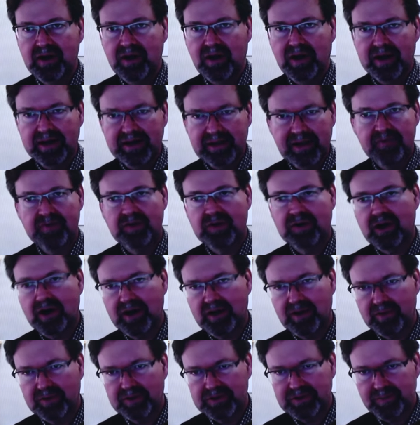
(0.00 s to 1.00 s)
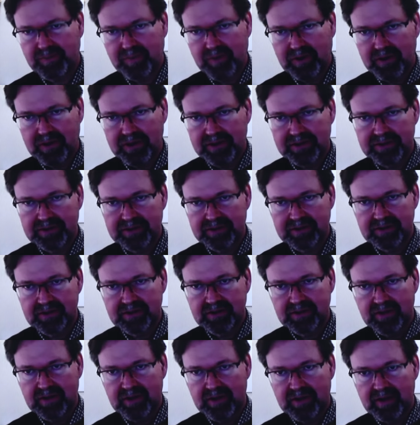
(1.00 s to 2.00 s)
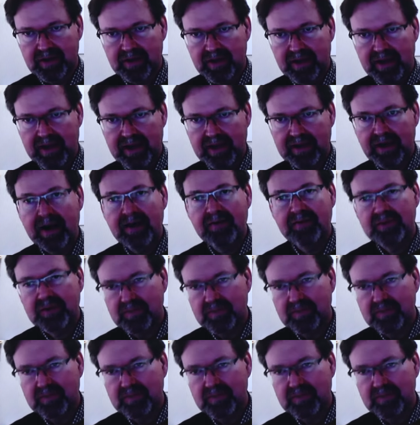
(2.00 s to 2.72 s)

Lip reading: I never got a response. And I've